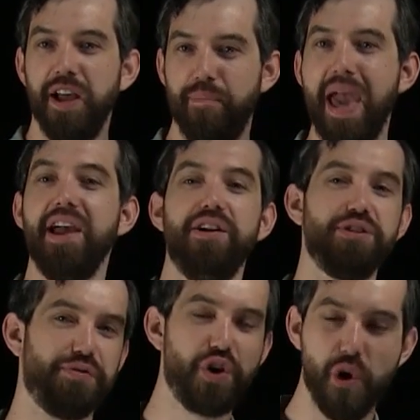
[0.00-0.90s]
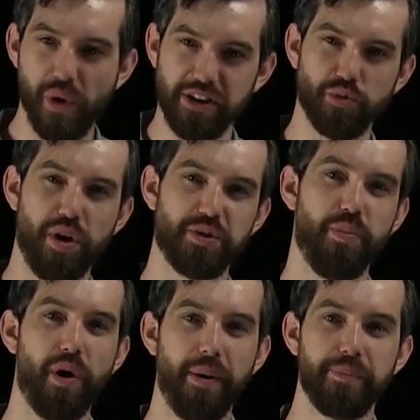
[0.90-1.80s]
pairs of coins once
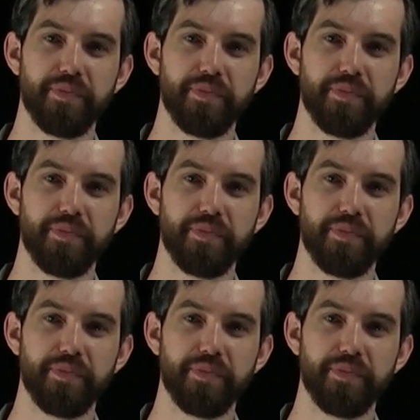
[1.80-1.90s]
more.